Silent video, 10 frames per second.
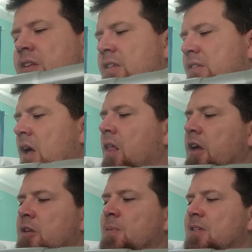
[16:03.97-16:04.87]
It does not
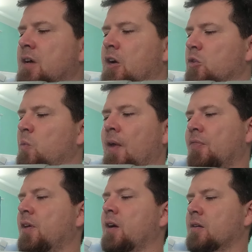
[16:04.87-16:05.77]
like to be tongued
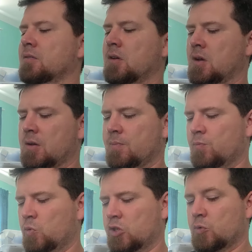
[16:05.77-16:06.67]
right there,
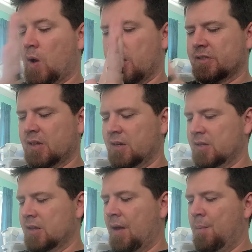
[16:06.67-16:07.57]
which is why I said
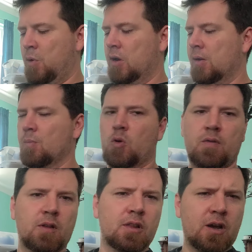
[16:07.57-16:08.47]
I put it in more
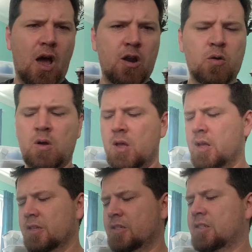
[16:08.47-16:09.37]
of the legato
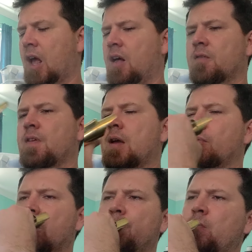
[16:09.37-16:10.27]
style family.